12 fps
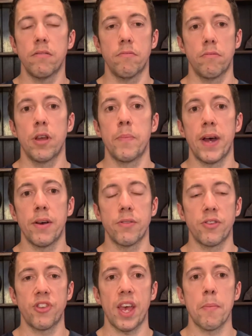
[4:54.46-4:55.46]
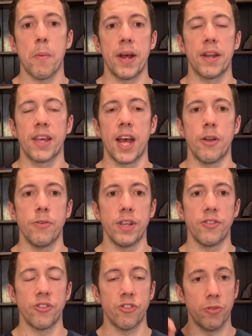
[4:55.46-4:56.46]
about the same amount of calories
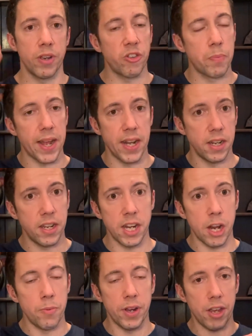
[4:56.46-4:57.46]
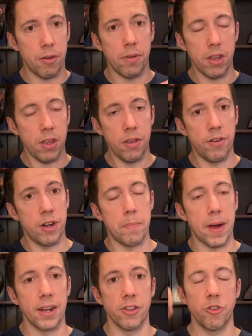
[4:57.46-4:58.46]
as you expend, where you're at a
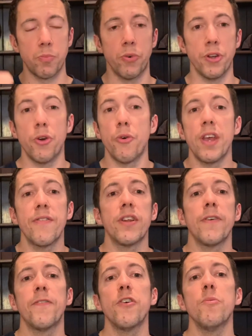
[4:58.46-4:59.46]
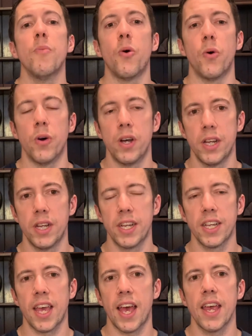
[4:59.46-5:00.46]
balance point, or even a few more.
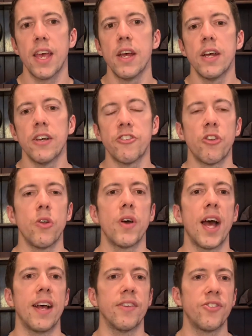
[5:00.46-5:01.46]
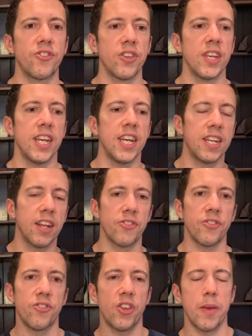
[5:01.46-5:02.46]
okay, as long as it doesn't
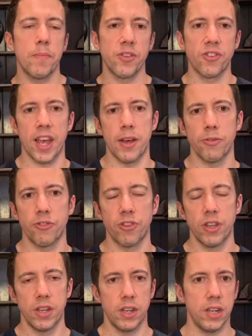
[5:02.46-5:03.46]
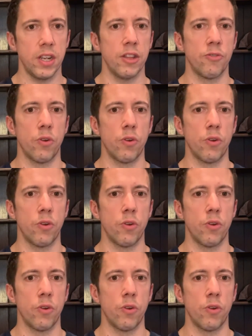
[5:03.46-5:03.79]
tip the scales in the wrong